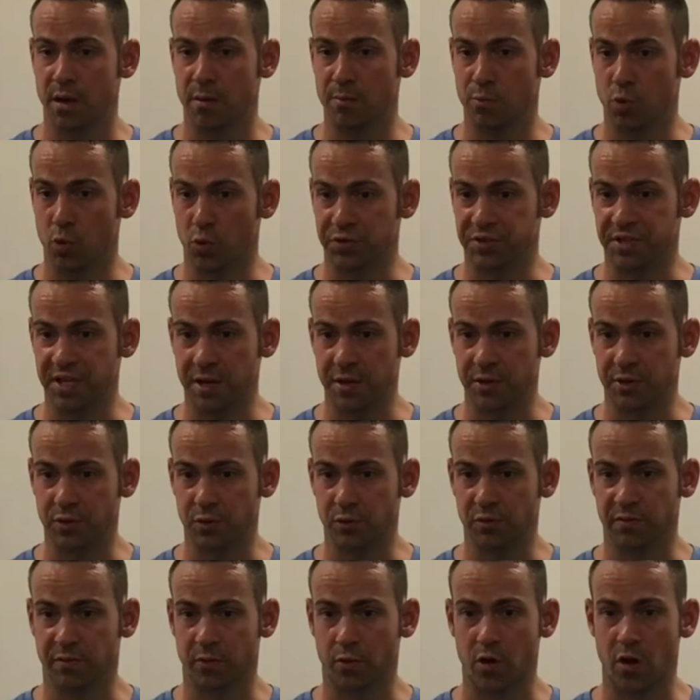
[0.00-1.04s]
more
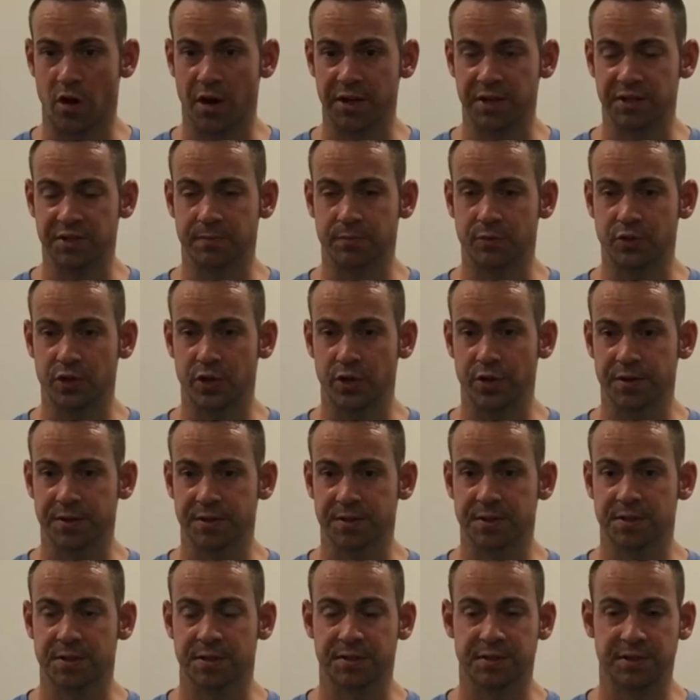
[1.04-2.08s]
technical varieties of
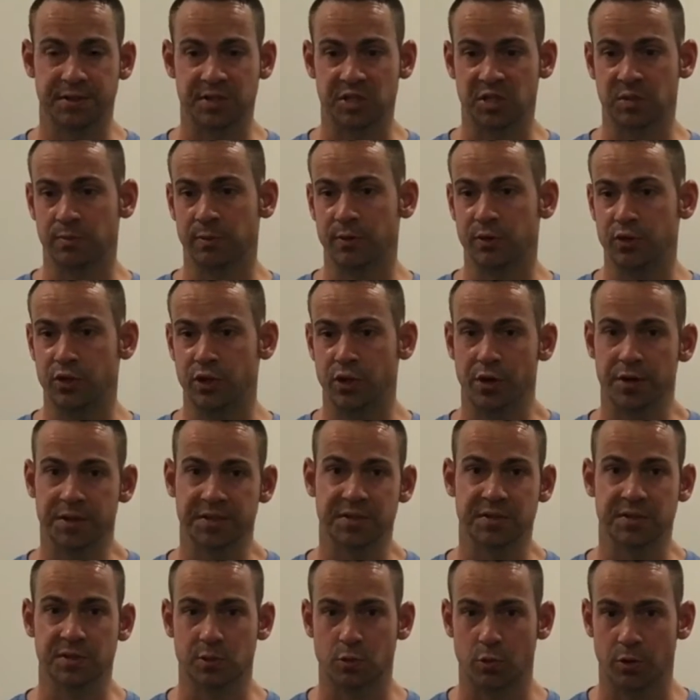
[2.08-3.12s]
jerks, such as split jerks
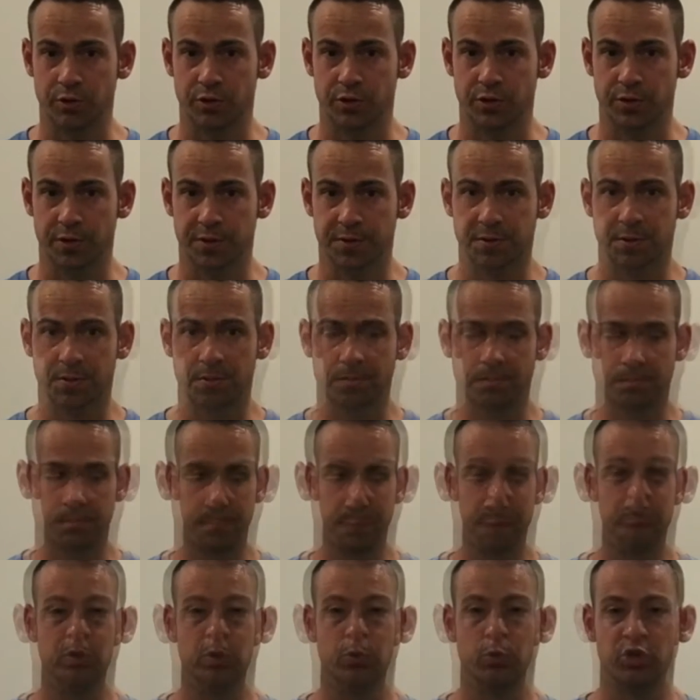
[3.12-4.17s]
and squat jerks.
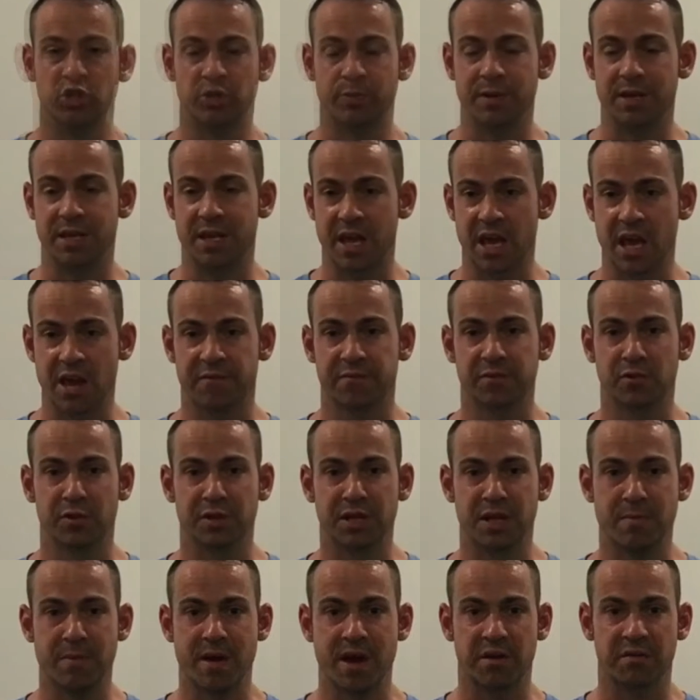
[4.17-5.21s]
We should be careful in
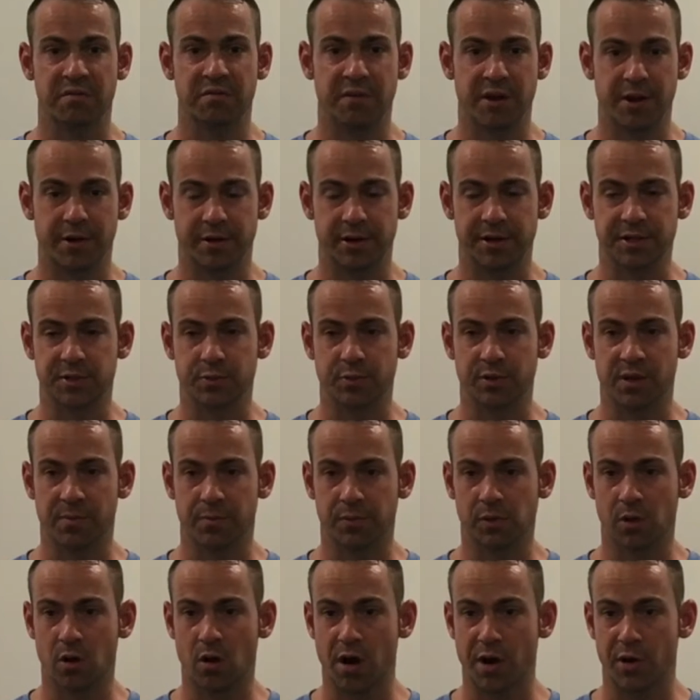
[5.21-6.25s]
the amount of variance we
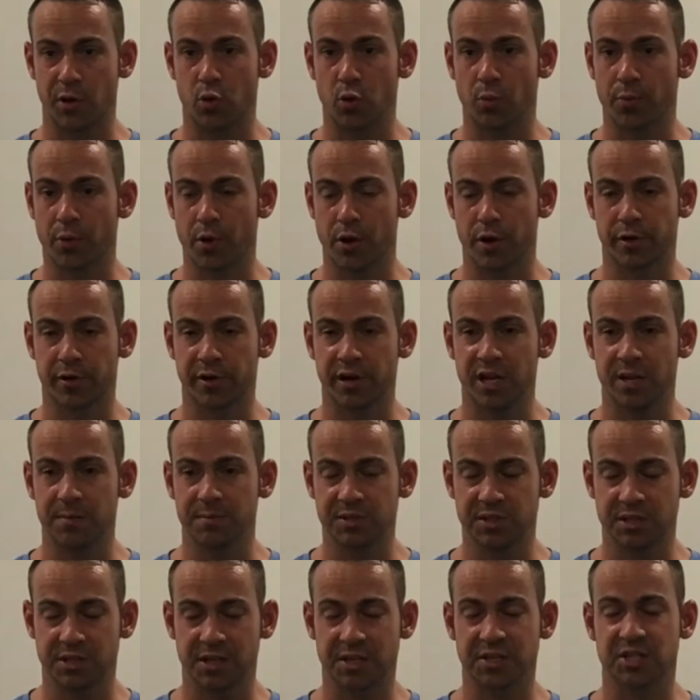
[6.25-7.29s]
apply in all
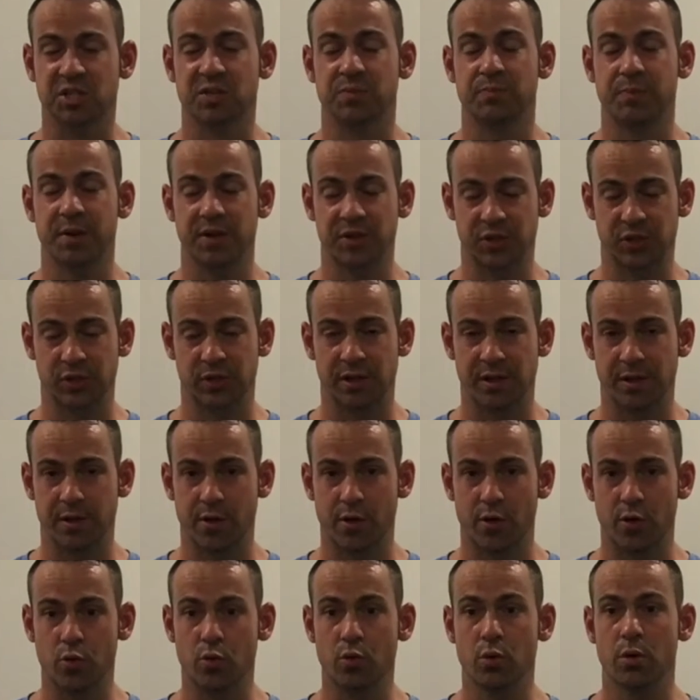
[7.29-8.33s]
programs, especially
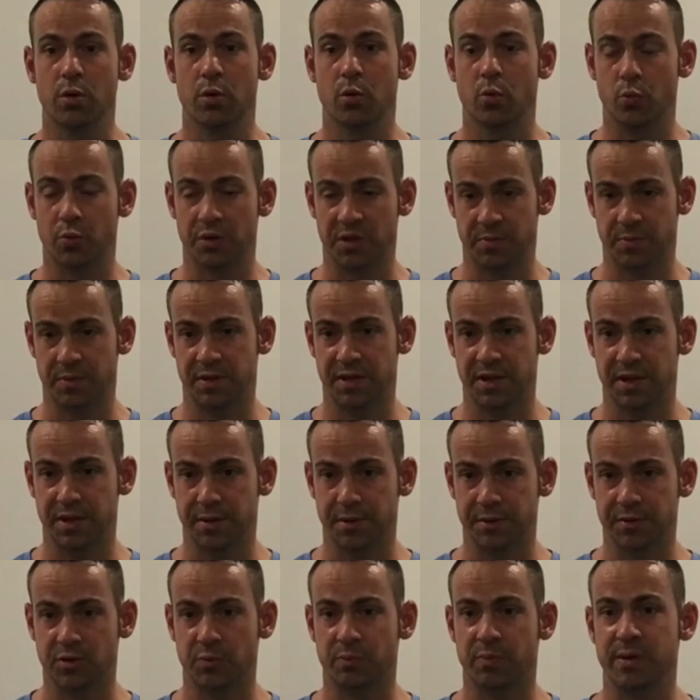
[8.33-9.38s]
though with
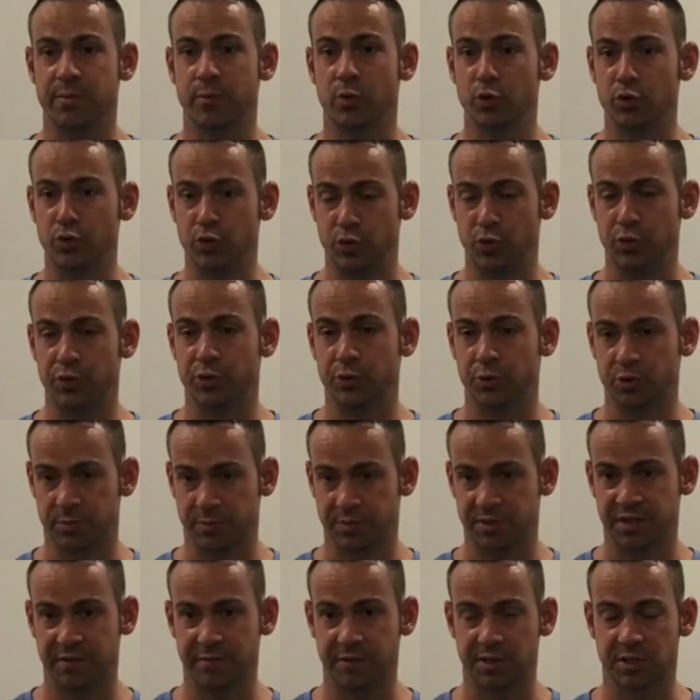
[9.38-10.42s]
beginners or people new to a
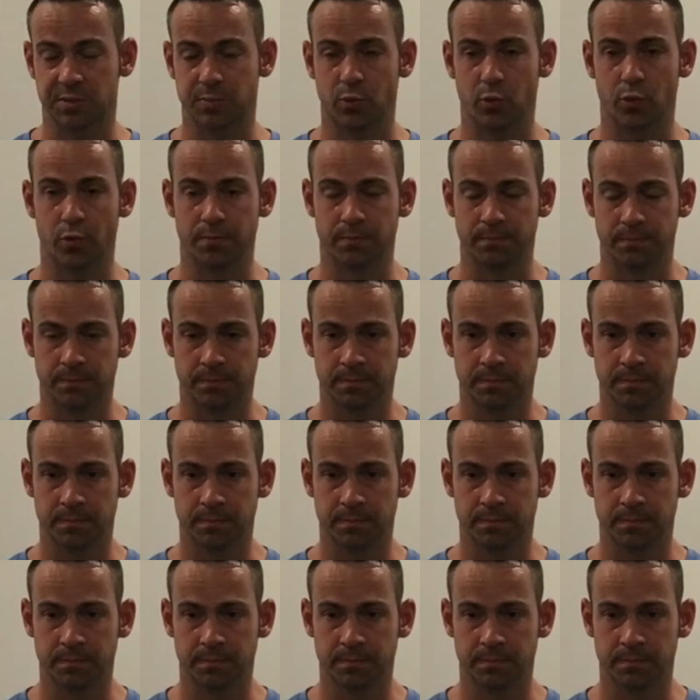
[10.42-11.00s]
specific sport.